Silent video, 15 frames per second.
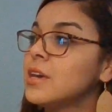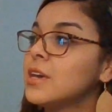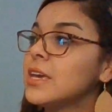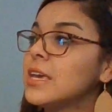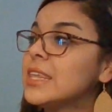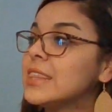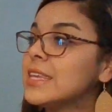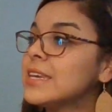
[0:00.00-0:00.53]

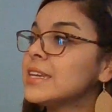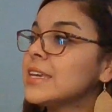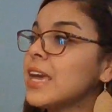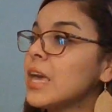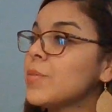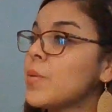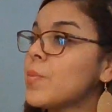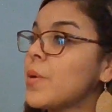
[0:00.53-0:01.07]
He then
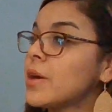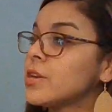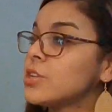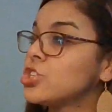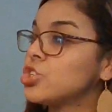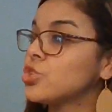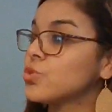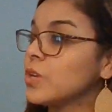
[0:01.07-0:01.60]
came upon a
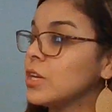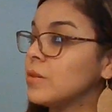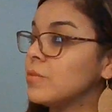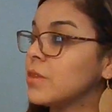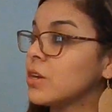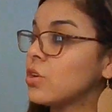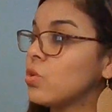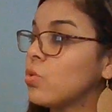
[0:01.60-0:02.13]

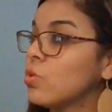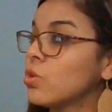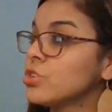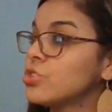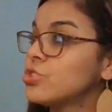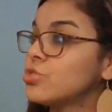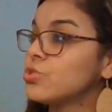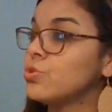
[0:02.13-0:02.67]
stream that
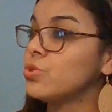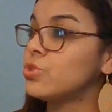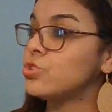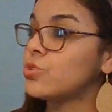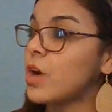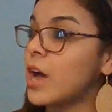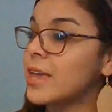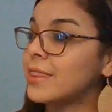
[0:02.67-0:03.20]
coursed through the
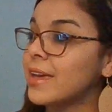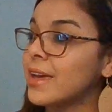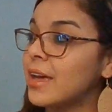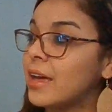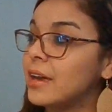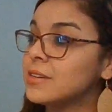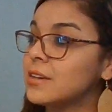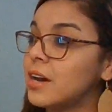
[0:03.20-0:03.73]
dry land.